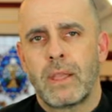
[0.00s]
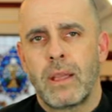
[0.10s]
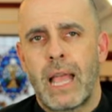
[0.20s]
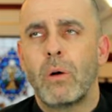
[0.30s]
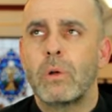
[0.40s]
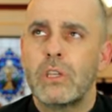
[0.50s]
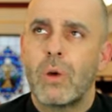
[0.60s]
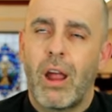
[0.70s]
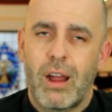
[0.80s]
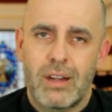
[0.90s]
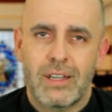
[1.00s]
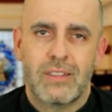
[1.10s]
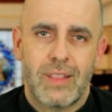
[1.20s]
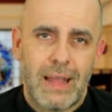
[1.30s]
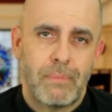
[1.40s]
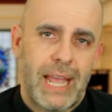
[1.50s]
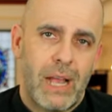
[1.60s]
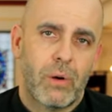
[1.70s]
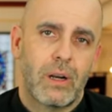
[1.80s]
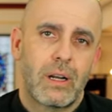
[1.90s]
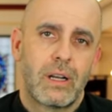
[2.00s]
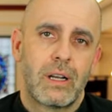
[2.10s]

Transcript: How will you harness that power